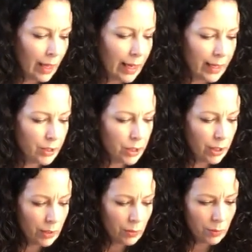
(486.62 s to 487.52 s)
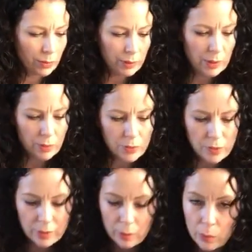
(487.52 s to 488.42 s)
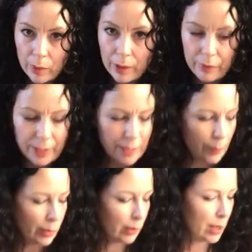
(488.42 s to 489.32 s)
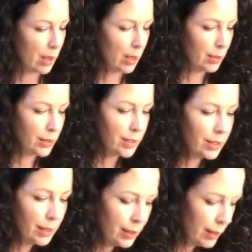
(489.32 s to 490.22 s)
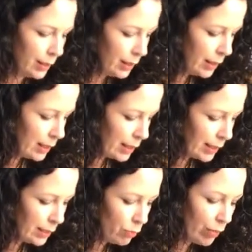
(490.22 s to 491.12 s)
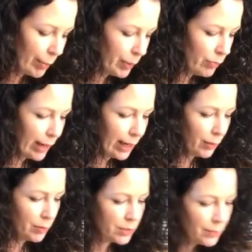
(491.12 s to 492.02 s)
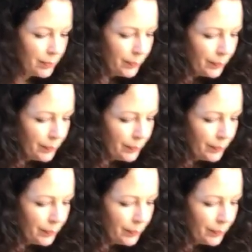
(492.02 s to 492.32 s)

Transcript: and you use one of these bolt cards and you wrap it round